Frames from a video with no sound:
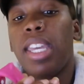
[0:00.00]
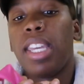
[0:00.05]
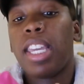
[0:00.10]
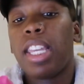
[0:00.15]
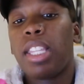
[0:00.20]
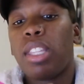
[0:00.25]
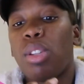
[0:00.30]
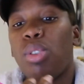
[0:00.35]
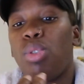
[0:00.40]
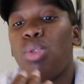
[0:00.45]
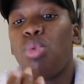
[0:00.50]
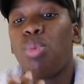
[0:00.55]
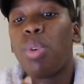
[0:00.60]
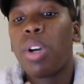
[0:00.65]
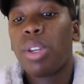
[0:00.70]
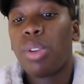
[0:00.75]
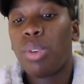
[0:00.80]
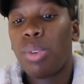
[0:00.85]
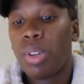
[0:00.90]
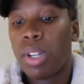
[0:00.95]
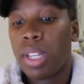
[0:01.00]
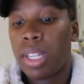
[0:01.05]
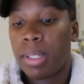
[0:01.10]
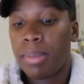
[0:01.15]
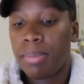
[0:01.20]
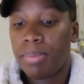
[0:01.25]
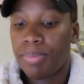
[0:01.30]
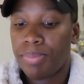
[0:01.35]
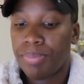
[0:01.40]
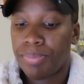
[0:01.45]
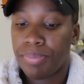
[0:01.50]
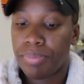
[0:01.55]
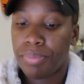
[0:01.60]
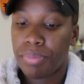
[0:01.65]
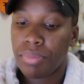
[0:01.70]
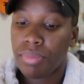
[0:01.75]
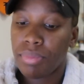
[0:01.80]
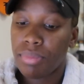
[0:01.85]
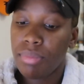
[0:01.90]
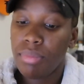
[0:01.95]
Get the new one on
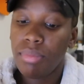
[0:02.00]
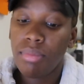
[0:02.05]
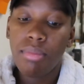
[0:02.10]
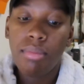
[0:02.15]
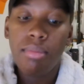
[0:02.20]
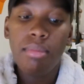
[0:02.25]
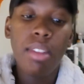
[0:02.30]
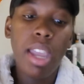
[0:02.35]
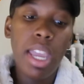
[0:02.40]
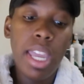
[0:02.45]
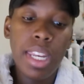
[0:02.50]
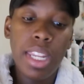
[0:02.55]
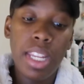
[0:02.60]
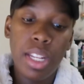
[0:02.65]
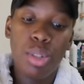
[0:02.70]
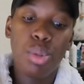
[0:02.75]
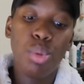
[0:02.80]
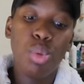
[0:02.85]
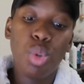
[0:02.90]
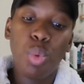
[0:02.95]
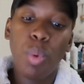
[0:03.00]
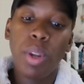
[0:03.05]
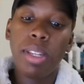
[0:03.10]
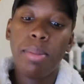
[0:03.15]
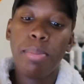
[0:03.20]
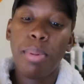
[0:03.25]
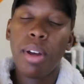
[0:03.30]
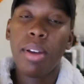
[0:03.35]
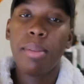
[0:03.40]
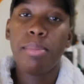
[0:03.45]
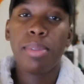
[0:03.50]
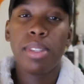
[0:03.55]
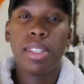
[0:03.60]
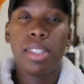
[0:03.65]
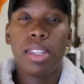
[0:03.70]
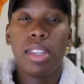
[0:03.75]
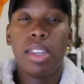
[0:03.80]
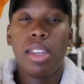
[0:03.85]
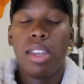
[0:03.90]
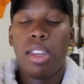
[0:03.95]
and then do 20
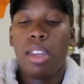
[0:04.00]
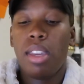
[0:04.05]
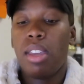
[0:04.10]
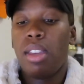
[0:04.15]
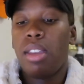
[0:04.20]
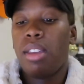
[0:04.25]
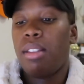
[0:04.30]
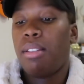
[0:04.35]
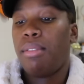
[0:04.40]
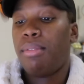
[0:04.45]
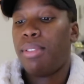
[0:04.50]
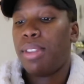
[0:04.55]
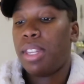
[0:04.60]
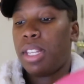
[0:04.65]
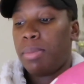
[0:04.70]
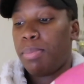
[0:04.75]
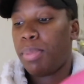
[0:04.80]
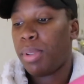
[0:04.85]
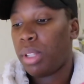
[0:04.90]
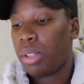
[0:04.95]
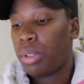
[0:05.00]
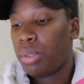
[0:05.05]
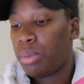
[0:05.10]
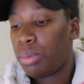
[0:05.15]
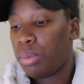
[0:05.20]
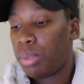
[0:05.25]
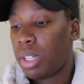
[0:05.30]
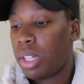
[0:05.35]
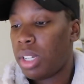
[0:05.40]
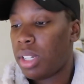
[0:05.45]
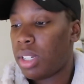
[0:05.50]
pumps for this balloon.